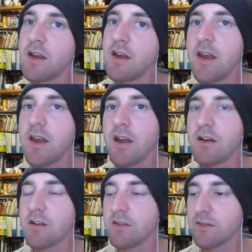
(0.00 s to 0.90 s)

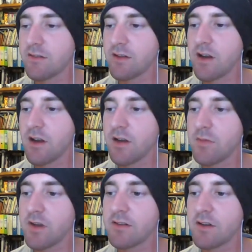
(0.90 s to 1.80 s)
areas,
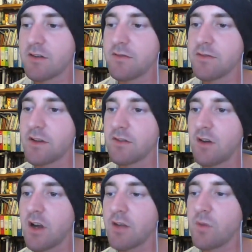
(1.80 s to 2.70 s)
myself and
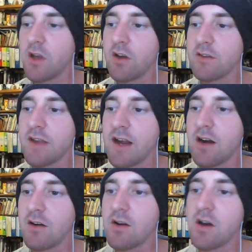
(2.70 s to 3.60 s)
Ryan, we host our
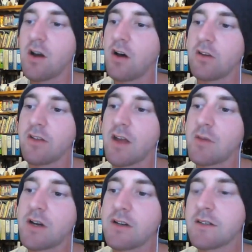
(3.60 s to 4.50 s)

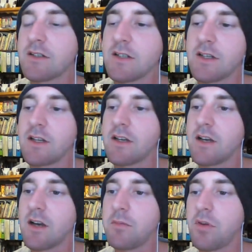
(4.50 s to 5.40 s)
AUSHAMMER
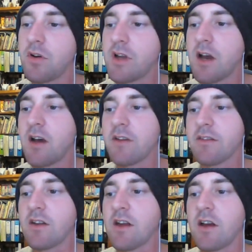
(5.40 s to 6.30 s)

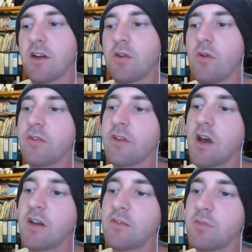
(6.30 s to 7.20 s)
podcast, north side
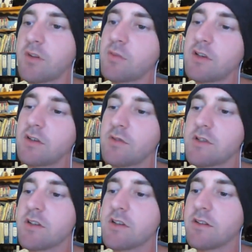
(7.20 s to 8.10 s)
of Brisbane, which
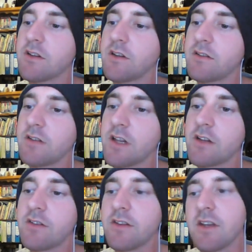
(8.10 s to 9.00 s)
is a sunny little
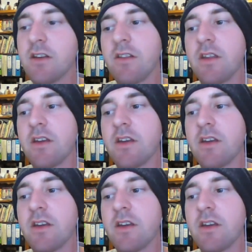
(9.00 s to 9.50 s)
city on the